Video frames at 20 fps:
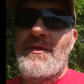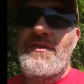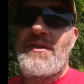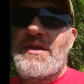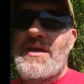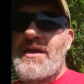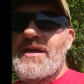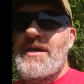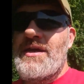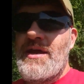
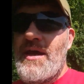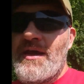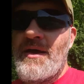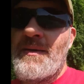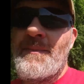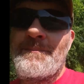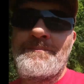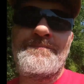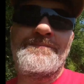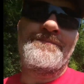the
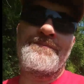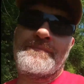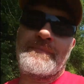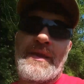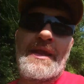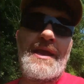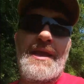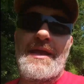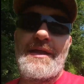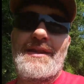
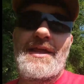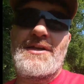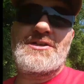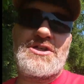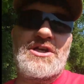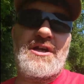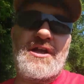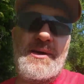election